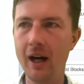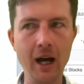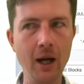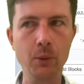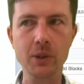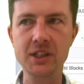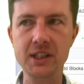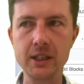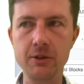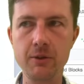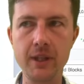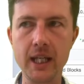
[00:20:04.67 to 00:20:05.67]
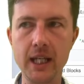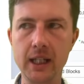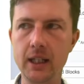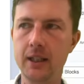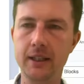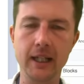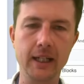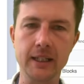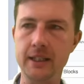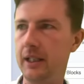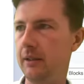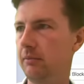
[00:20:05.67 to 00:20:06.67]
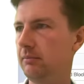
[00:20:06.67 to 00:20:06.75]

I will see you there. Ka kite.